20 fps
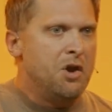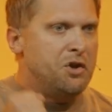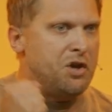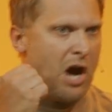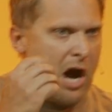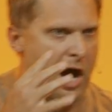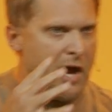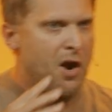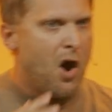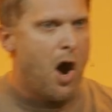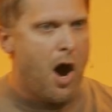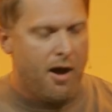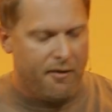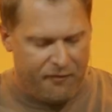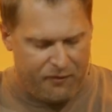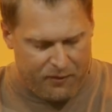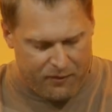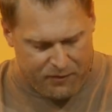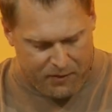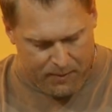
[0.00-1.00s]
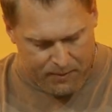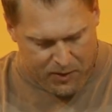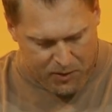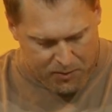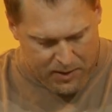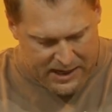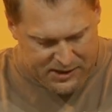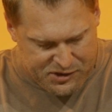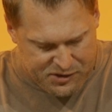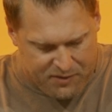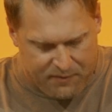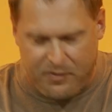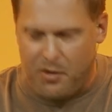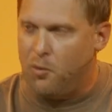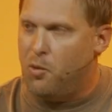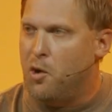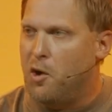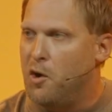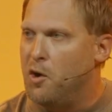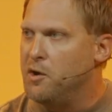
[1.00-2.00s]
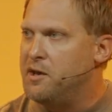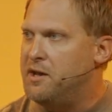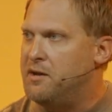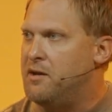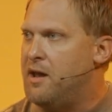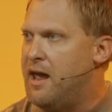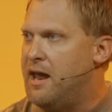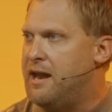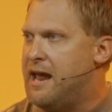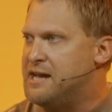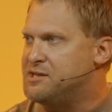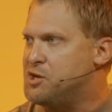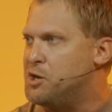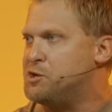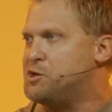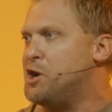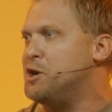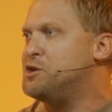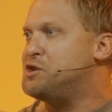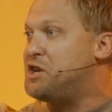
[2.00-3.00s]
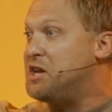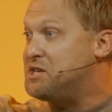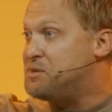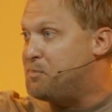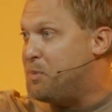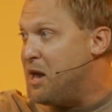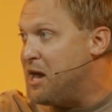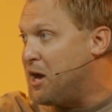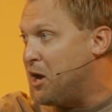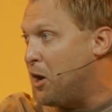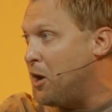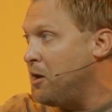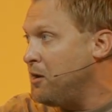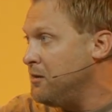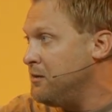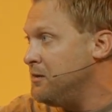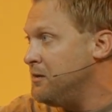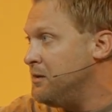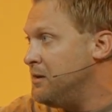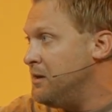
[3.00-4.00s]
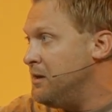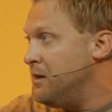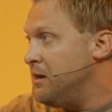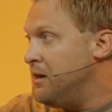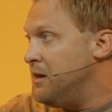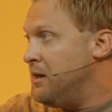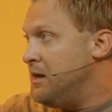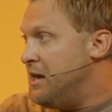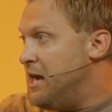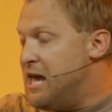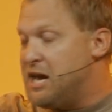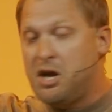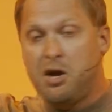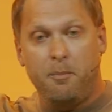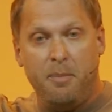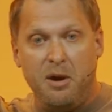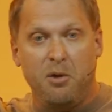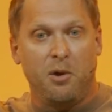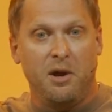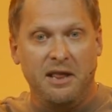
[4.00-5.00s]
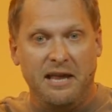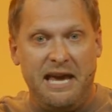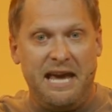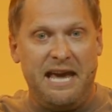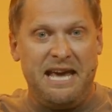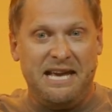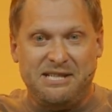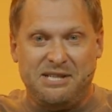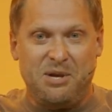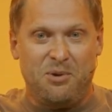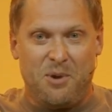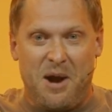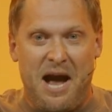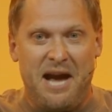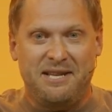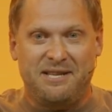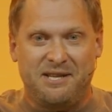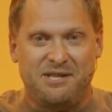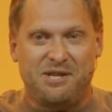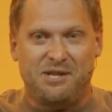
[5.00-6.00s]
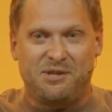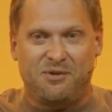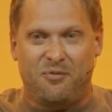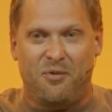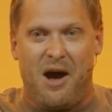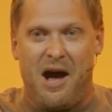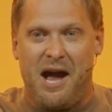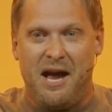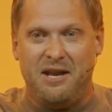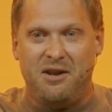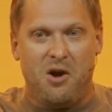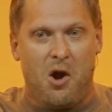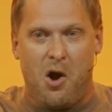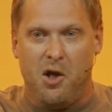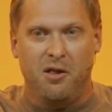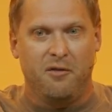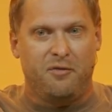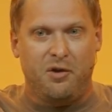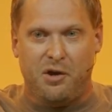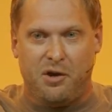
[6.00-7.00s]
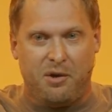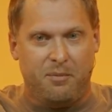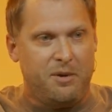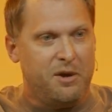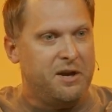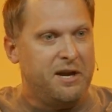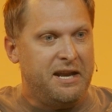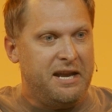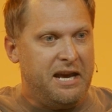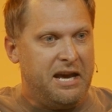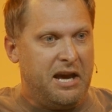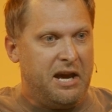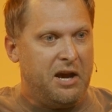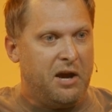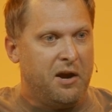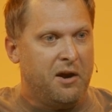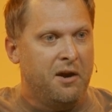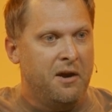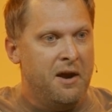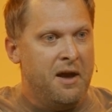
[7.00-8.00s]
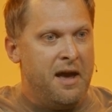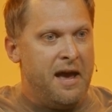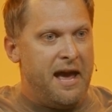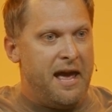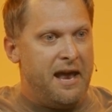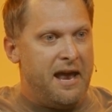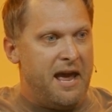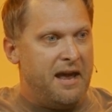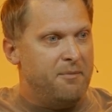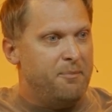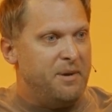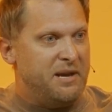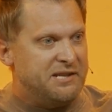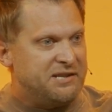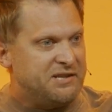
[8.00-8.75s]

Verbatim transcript: cut off from the rest of the world. And, and as our church gets bigger, it could be really easy, right, to just find all of your community here and, and, be